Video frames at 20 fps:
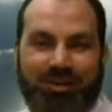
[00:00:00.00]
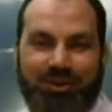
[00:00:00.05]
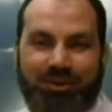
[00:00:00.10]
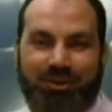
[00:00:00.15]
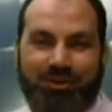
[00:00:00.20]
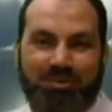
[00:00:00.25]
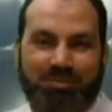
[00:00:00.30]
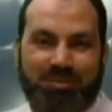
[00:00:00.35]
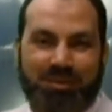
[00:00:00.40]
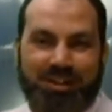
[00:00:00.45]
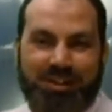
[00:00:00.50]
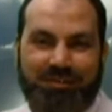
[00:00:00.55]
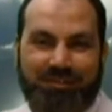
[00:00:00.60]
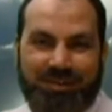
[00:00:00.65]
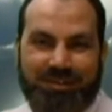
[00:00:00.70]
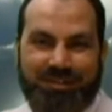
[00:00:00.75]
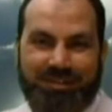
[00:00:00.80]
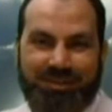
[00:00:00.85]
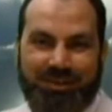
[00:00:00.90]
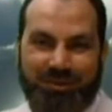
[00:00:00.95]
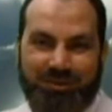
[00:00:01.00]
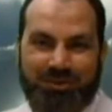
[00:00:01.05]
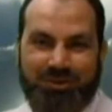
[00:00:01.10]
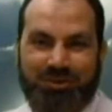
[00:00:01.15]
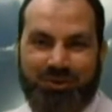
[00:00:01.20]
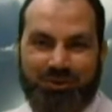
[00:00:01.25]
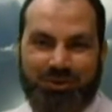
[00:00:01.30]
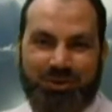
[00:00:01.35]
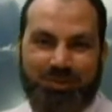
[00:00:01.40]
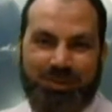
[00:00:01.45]
They couldn't believe it. He was
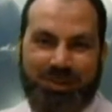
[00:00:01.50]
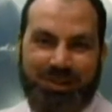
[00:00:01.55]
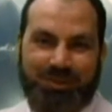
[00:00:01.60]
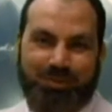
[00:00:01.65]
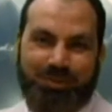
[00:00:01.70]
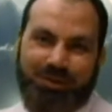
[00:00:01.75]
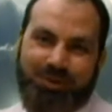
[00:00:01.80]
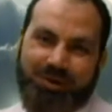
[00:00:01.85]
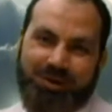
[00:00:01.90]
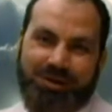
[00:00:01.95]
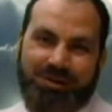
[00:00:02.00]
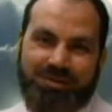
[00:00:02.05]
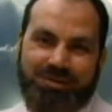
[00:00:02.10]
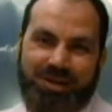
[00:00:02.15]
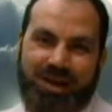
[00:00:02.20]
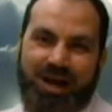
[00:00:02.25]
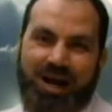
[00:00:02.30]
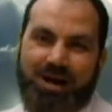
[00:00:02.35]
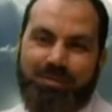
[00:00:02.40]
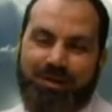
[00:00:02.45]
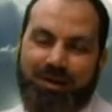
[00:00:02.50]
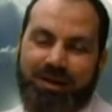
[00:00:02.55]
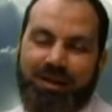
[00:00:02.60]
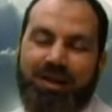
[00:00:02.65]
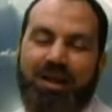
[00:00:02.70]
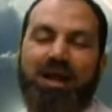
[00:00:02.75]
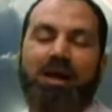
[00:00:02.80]
known to be a poor Sahaba,